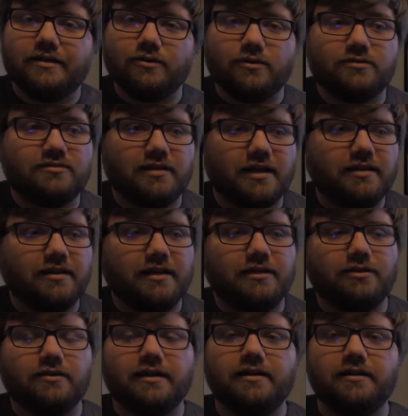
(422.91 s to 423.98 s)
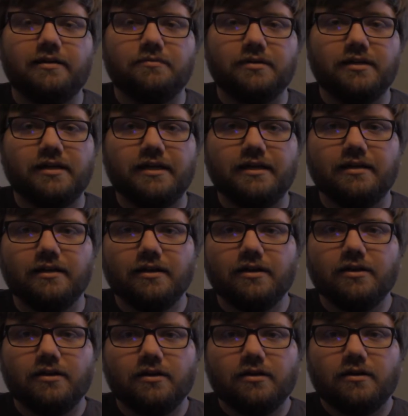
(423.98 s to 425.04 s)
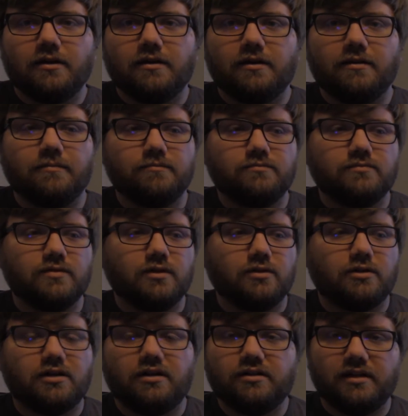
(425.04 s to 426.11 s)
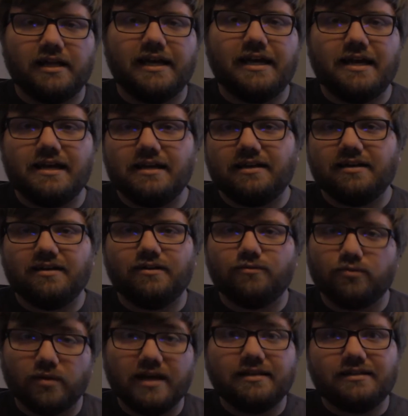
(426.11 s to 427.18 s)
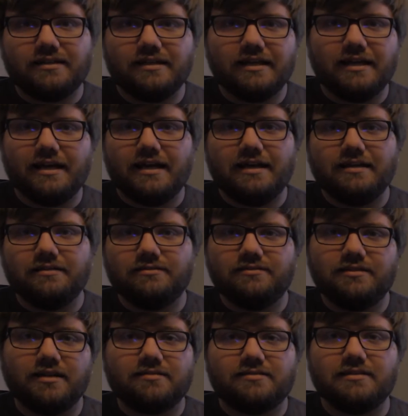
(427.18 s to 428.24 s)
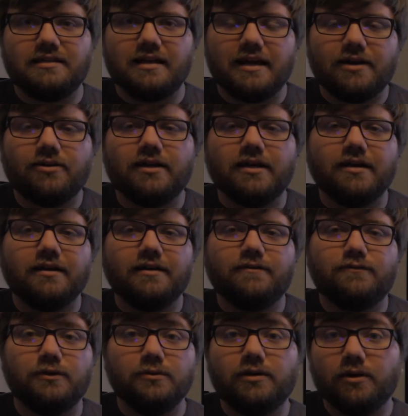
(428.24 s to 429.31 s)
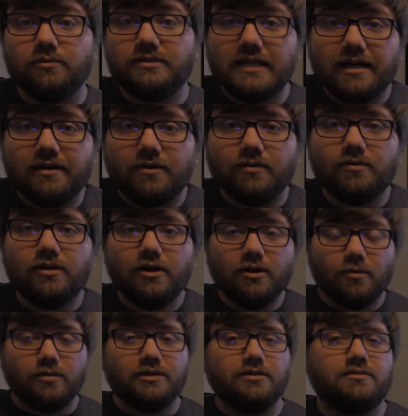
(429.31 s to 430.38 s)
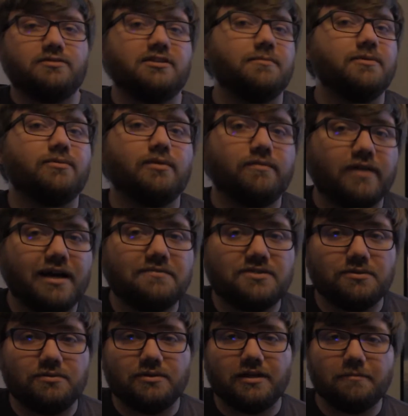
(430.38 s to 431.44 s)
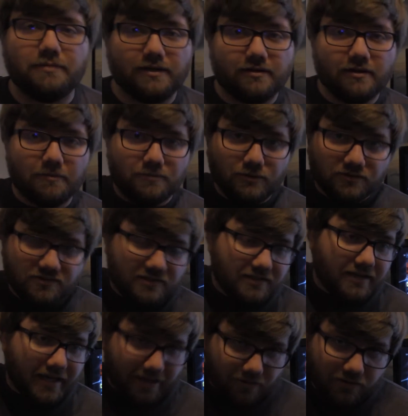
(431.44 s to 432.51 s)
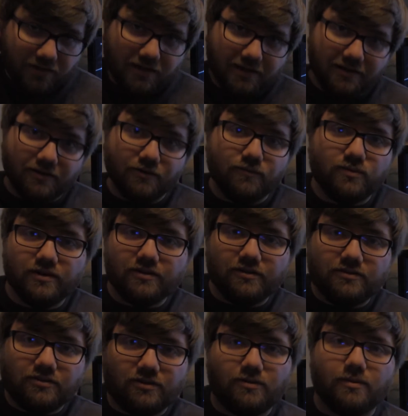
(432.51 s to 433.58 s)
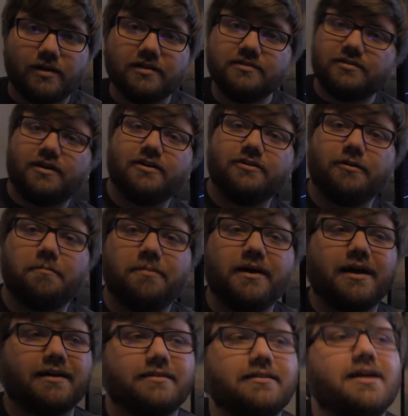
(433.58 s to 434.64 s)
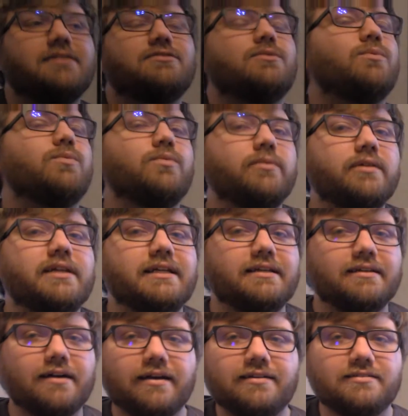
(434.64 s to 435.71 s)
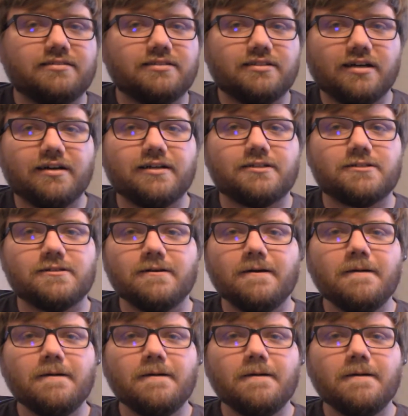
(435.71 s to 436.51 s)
Or say like you're in a really clay, kind of red clay, dusty area. If you go down, when someone revives you and you get back up, you'll see an outline of where the dirt was on your back. That's a really nice touch.